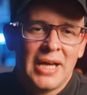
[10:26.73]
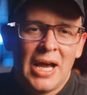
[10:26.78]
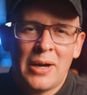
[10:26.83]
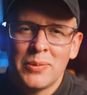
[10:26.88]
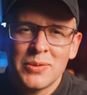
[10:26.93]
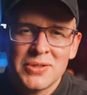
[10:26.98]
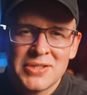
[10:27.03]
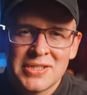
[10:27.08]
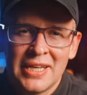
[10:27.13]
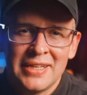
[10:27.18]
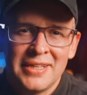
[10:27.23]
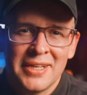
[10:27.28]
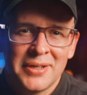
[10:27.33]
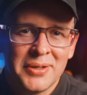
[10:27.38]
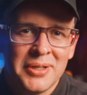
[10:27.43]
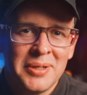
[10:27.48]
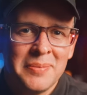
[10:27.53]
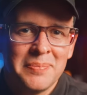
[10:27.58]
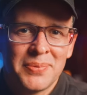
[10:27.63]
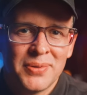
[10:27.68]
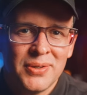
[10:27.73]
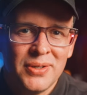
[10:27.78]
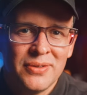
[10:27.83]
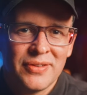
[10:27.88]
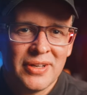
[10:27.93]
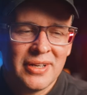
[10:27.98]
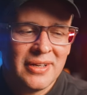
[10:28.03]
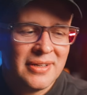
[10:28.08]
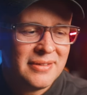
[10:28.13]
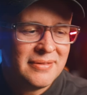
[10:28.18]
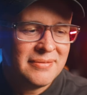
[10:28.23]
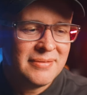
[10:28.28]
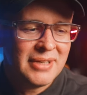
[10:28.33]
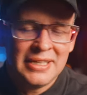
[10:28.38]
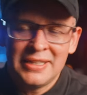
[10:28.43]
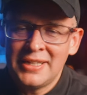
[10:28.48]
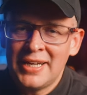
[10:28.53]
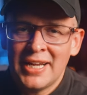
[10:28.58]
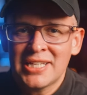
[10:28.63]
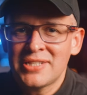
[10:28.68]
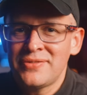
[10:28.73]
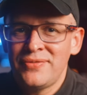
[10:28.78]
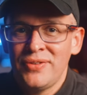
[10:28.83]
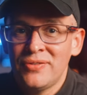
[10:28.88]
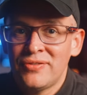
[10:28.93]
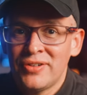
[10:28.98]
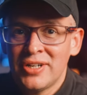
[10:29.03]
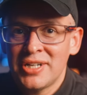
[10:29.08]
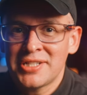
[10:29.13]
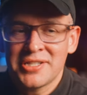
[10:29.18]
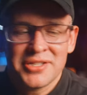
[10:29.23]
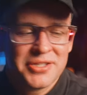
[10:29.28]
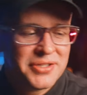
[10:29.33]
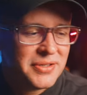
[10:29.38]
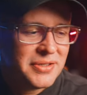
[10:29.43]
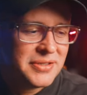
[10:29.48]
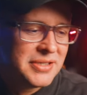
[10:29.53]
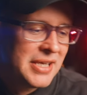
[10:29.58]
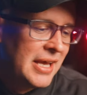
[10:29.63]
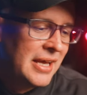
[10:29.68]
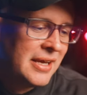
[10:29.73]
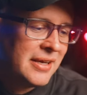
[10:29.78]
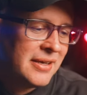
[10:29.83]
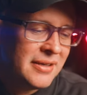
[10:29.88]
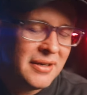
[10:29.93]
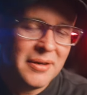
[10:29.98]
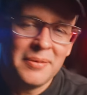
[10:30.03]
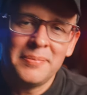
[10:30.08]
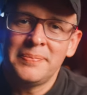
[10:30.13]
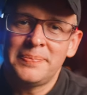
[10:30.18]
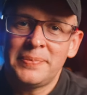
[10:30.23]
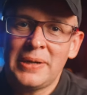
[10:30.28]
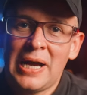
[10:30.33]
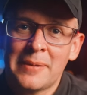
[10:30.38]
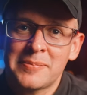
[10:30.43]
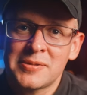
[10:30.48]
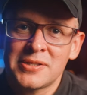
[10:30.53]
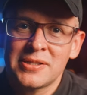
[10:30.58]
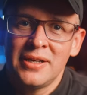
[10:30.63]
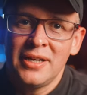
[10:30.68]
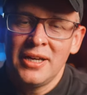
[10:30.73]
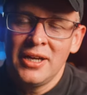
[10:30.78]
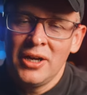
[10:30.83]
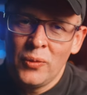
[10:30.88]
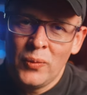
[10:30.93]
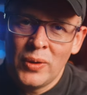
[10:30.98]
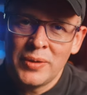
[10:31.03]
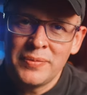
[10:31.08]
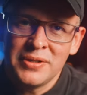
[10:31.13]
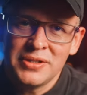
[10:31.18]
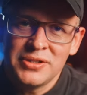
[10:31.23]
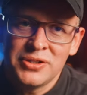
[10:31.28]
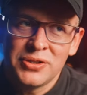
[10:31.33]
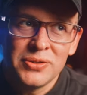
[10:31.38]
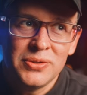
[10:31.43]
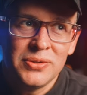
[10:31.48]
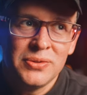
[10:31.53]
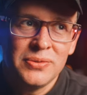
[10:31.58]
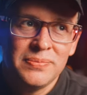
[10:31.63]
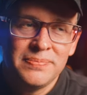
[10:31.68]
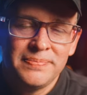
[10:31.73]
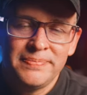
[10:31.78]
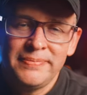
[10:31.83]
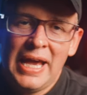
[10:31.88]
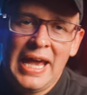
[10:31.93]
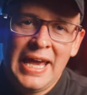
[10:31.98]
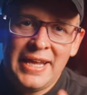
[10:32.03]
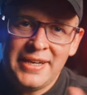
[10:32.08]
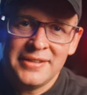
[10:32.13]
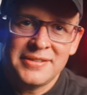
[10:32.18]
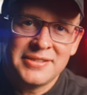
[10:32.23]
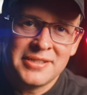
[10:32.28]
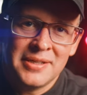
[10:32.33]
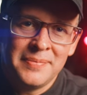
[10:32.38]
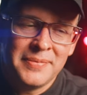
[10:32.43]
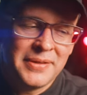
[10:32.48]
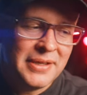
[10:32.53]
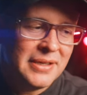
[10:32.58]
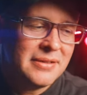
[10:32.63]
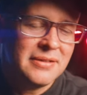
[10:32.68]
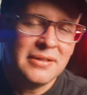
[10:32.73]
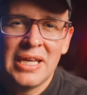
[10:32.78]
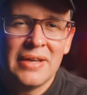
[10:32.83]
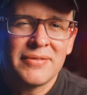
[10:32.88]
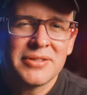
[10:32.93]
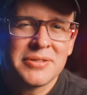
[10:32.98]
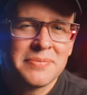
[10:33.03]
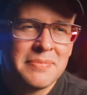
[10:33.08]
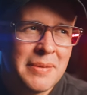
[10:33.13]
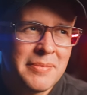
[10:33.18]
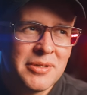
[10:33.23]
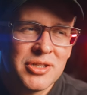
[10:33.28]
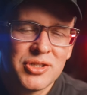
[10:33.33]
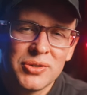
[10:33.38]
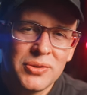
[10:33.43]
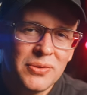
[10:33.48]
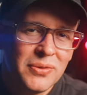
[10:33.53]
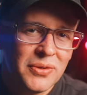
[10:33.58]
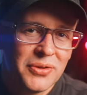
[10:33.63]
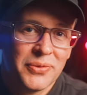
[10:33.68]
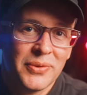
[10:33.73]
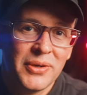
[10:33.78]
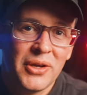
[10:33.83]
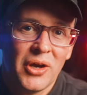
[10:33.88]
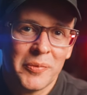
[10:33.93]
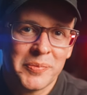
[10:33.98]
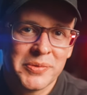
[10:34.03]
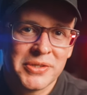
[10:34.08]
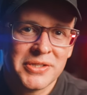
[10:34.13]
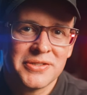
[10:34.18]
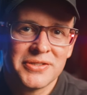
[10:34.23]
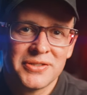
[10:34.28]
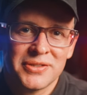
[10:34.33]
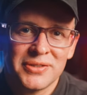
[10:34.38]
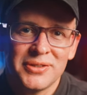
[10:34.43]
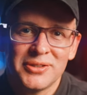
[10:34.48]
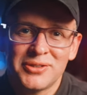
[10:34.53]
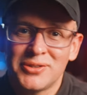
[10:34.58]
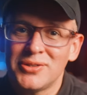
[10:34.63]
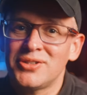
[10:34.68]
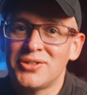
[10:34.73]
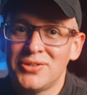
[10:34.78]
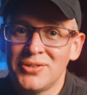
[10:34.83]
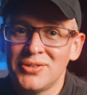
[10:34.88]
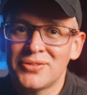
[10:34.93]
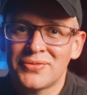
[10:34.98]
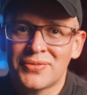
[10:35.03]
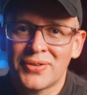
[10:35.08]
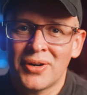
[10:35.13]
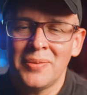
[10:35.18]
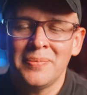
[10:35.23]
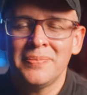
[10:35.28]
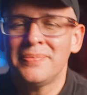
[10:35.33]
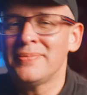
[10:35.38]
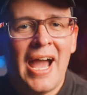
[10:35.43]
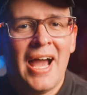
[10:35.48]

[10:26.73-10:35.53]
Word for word: I would say they could improve it in, in the next few versions to say, you know, perhaps when we do edit something, give us maybe two or three options to, to choose from.